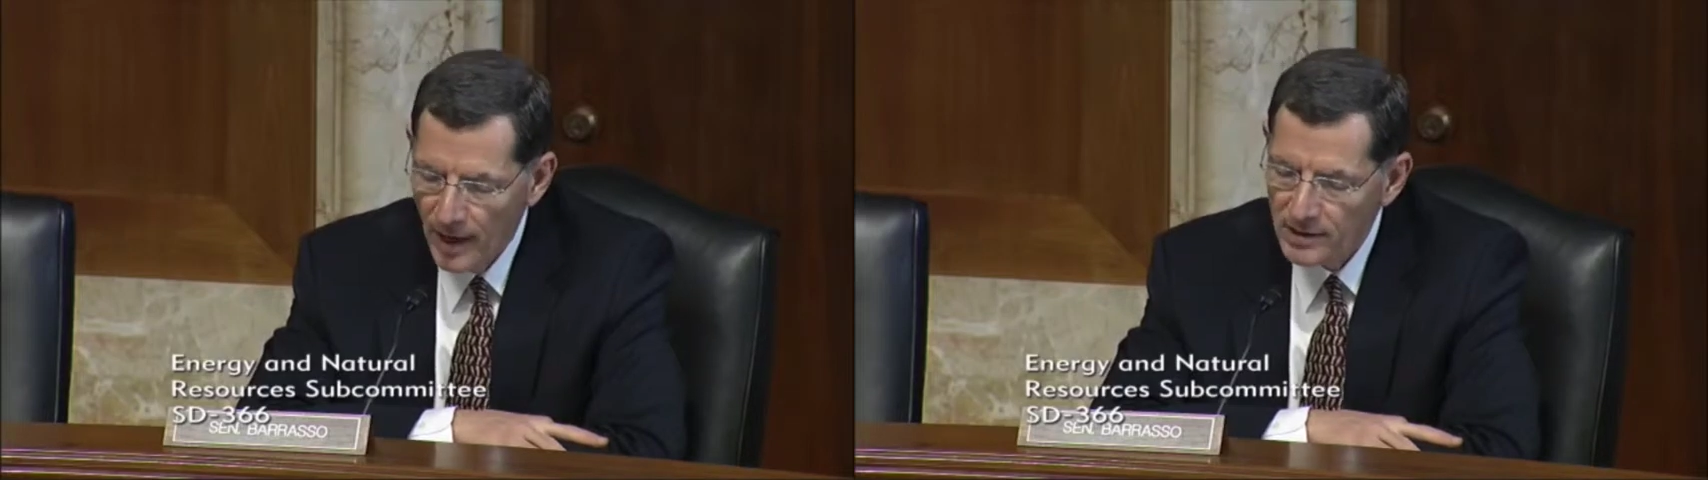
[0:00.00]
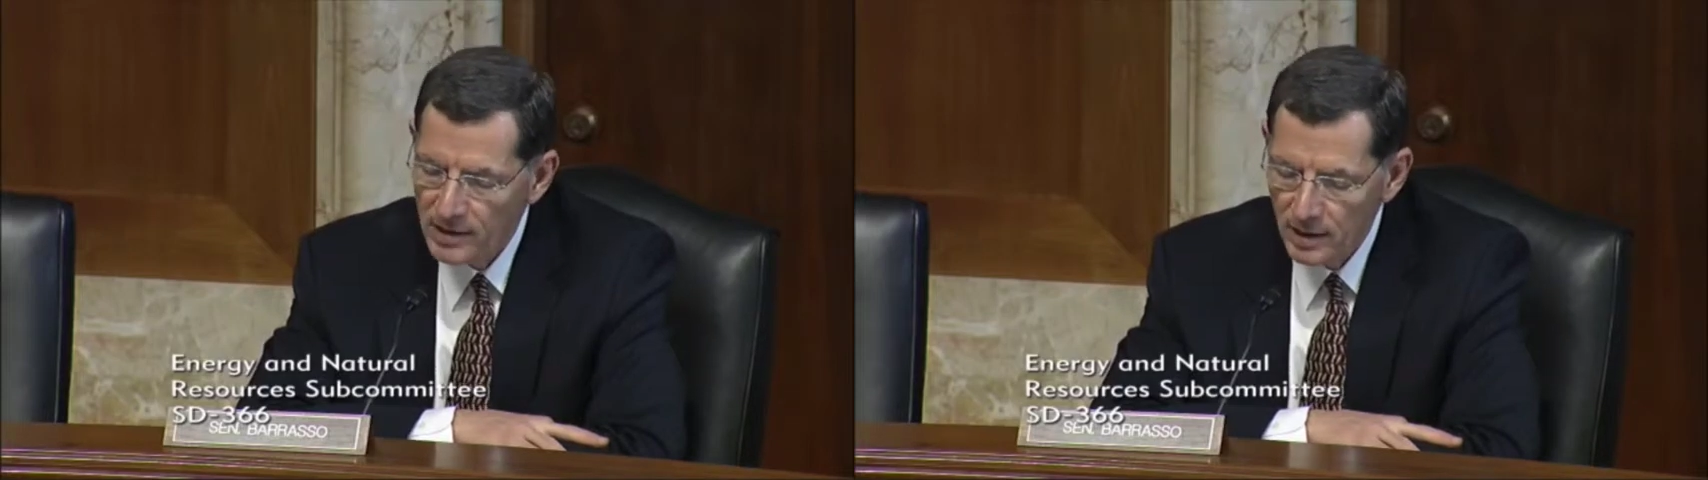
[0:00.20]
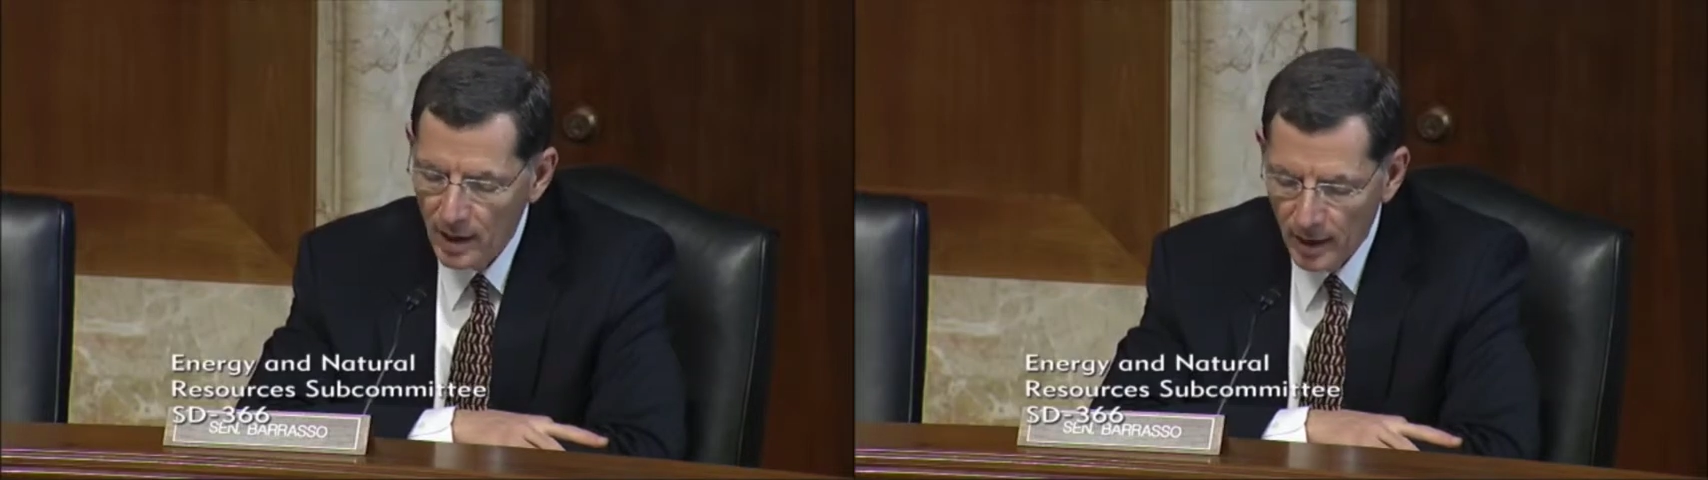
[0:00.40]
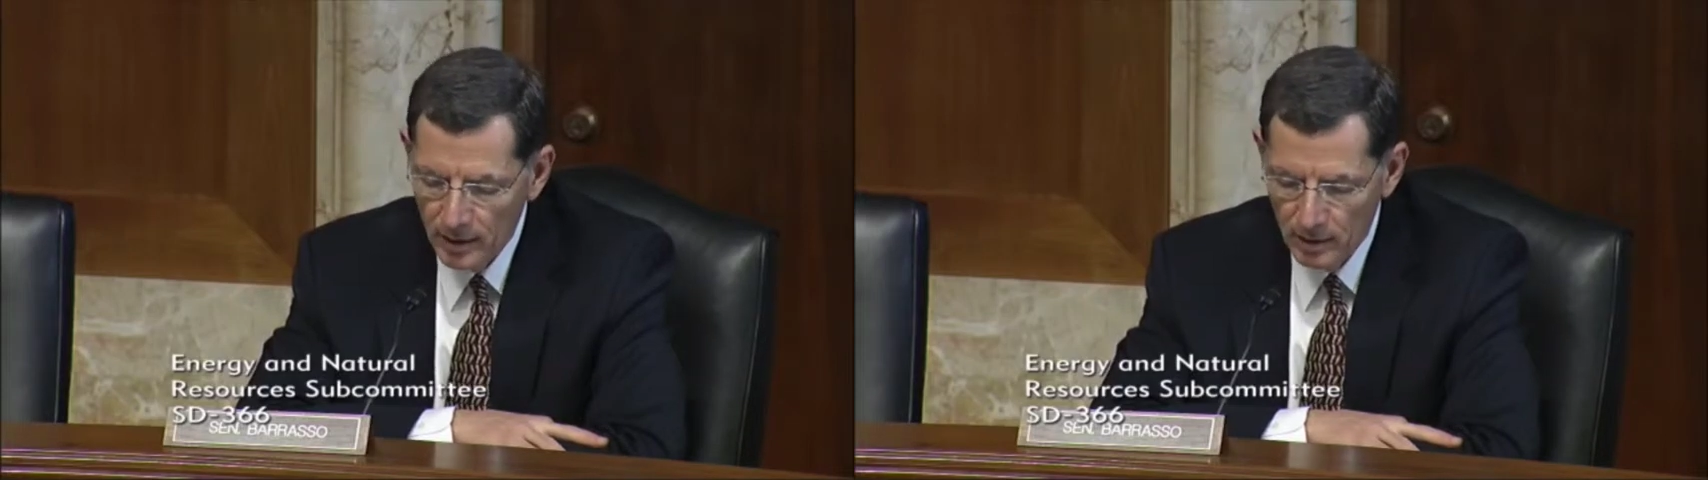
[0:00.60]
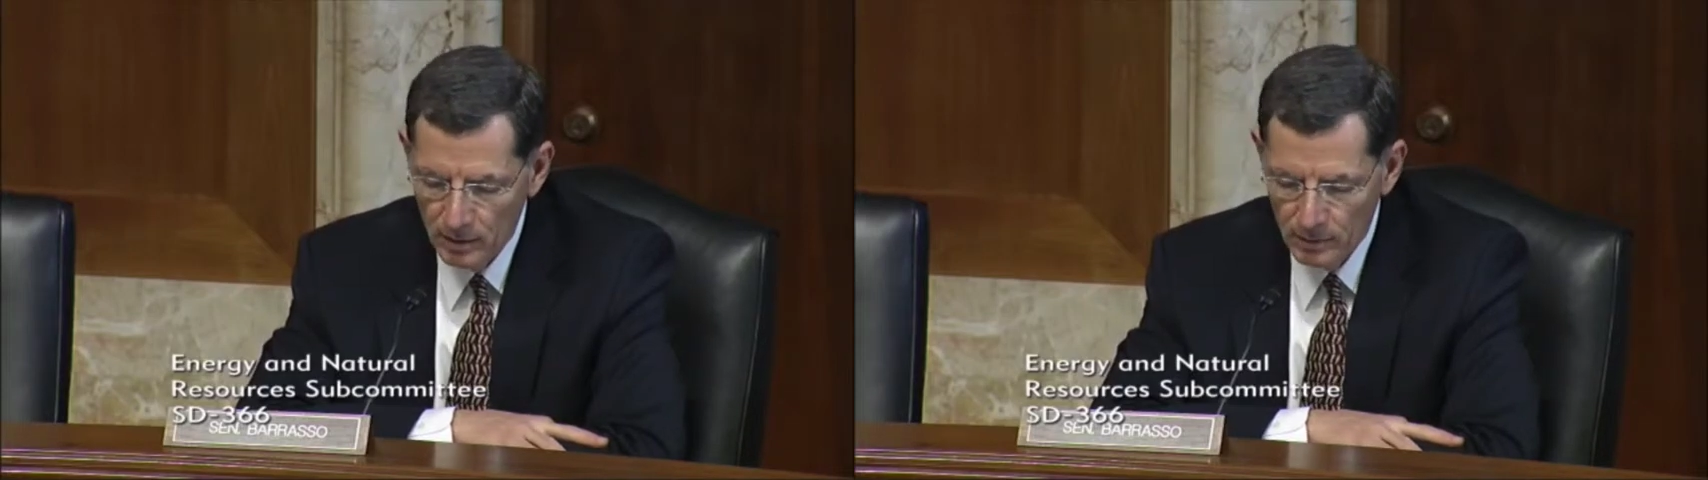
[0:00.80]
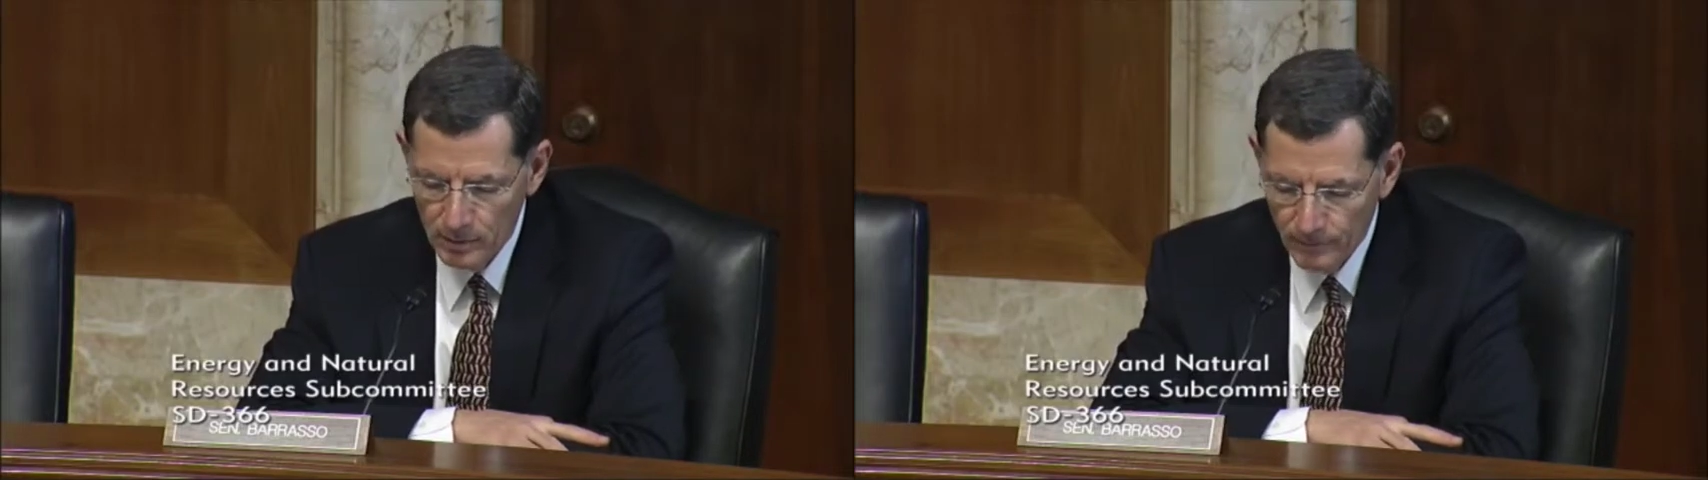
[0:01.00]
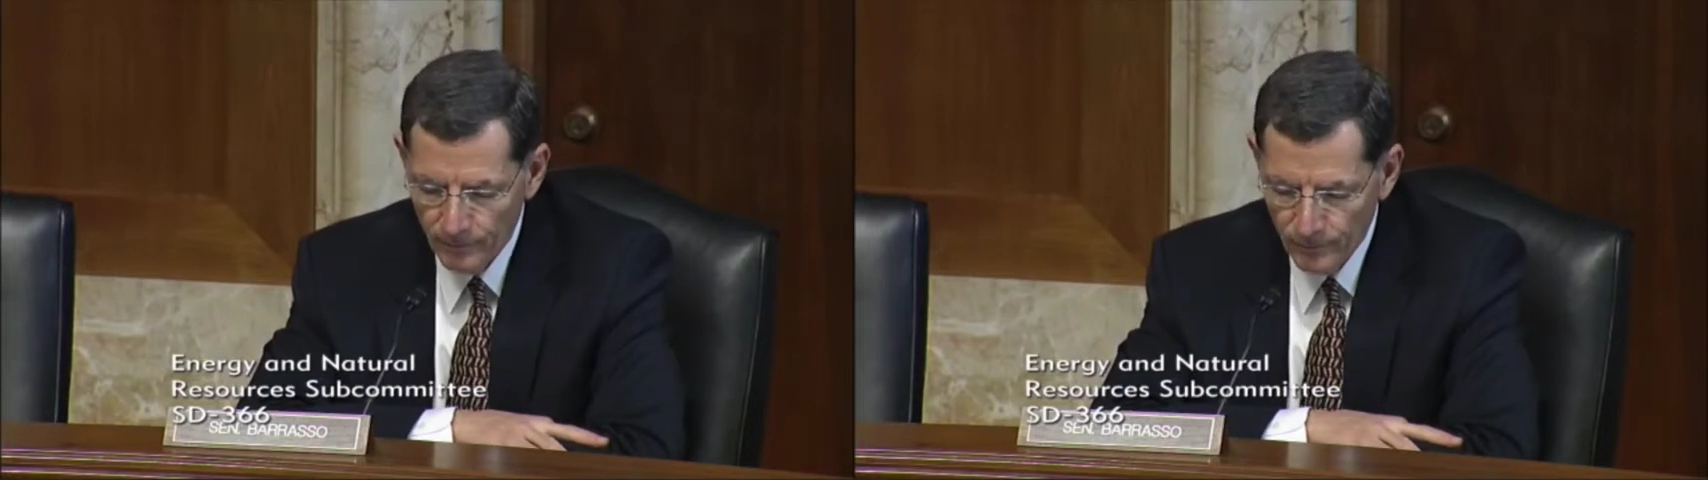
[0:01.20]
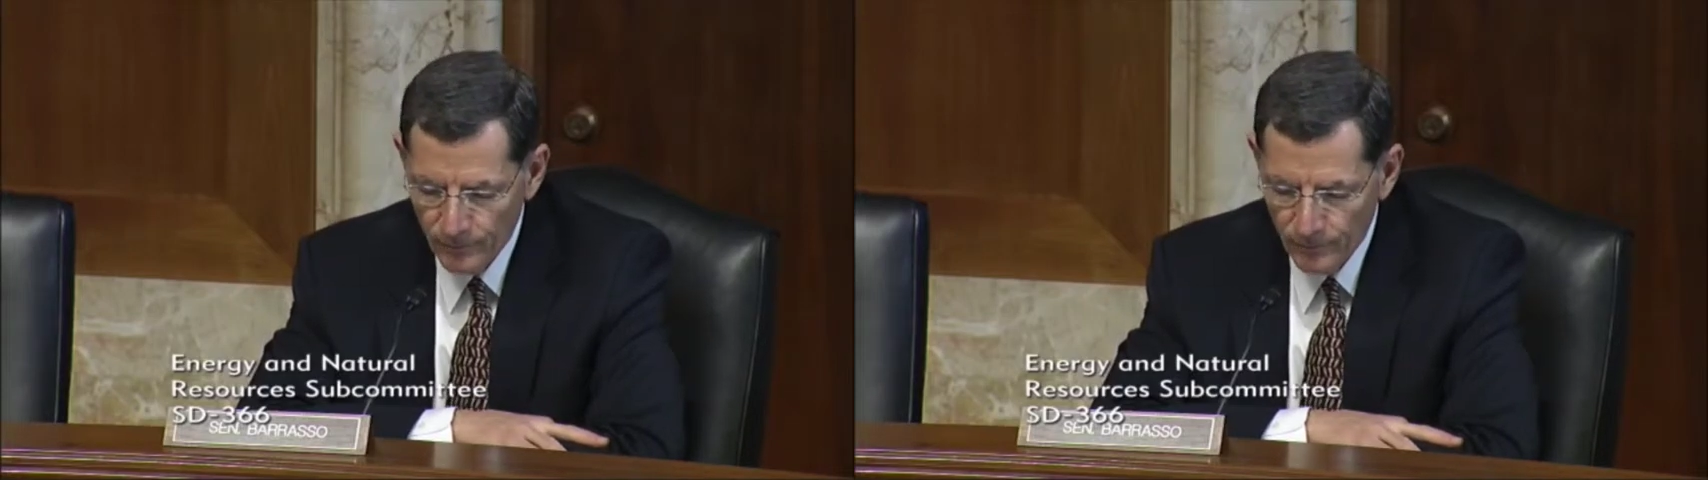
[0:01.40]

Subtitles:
it has in 9 years.